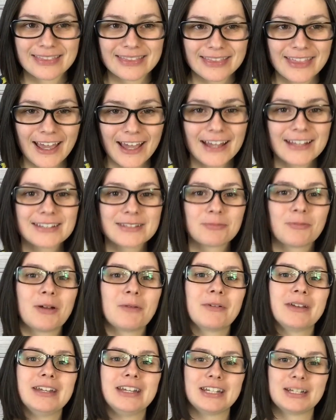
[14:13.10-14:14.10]
that's what
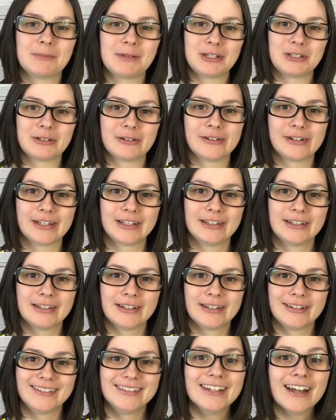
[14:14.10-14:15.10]
we need to be doing.
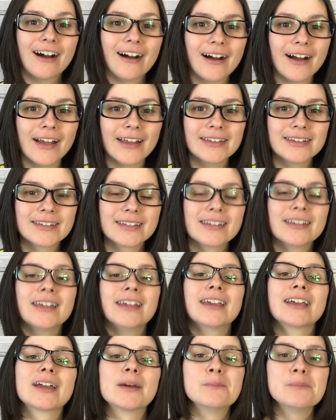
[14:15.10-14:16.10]
Not
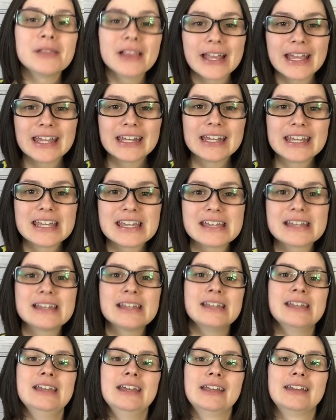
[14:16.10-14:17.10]
complaining,
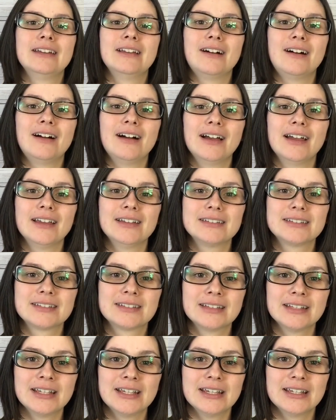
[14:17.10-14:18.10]
not
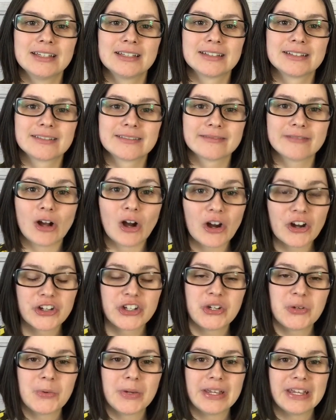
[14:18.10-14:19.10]

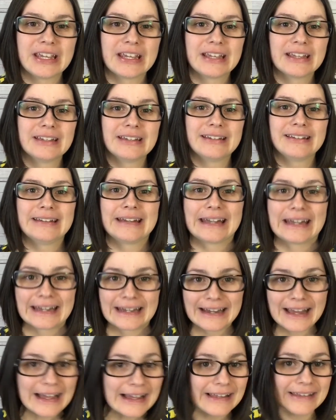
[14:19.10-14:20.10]
arguing,
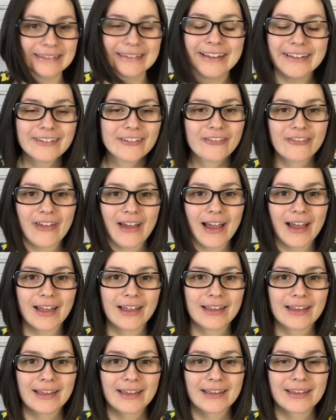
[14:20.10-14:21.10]
none of that.
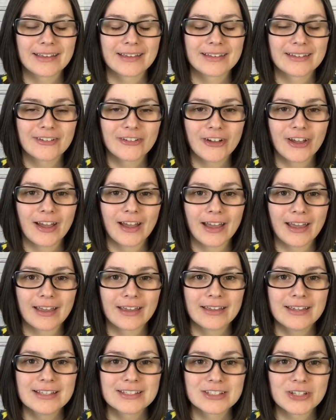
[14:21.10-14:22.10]

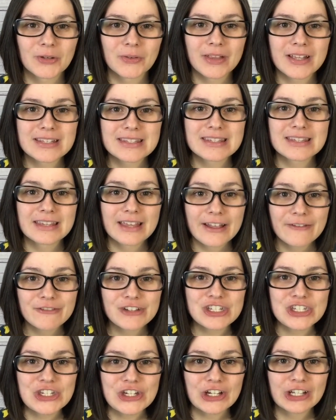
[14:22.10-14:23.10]
Okay, so let's love
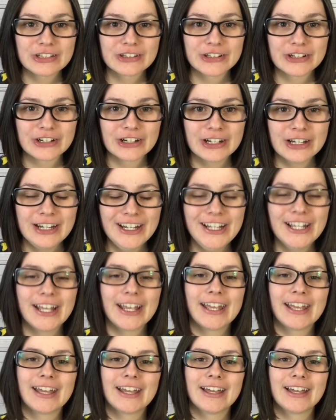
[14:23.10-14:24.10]
each other
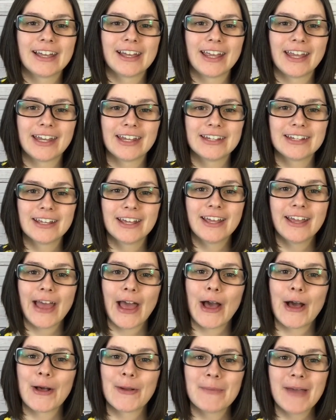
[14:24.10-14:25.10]
and
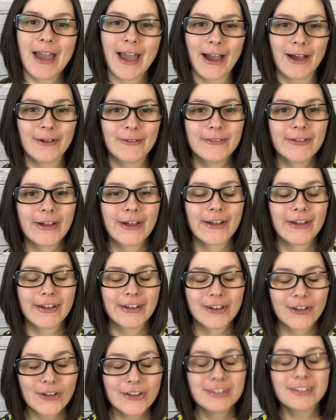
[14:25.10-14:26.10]
have a
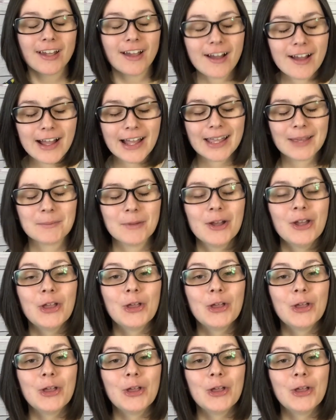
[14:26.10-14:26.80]
good time